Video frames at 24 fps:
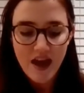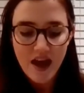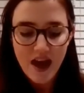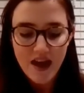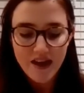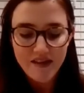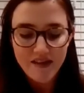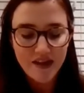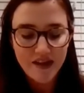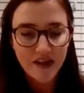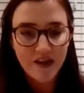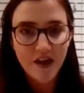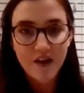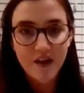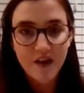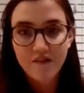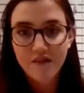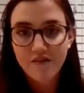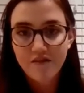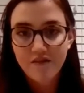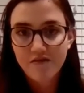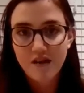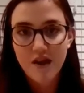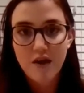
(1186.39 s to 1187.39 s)
And then kind of
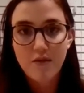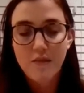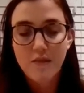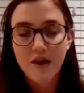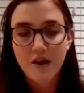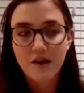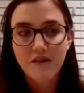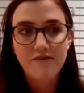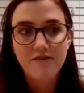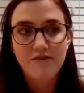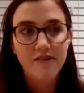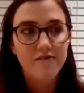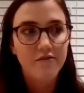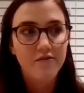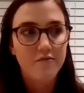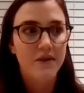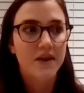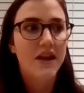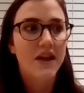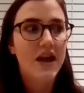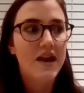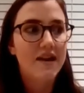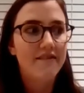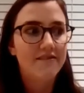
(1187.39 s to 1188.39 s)
throughout my career at
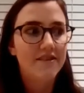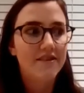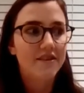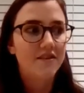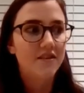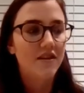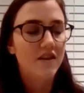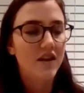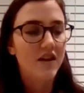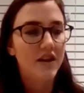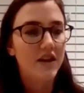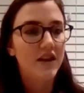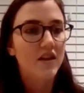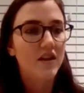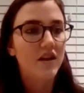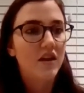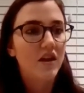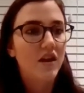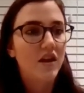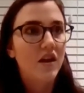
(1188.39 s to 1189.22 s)
McLaren, like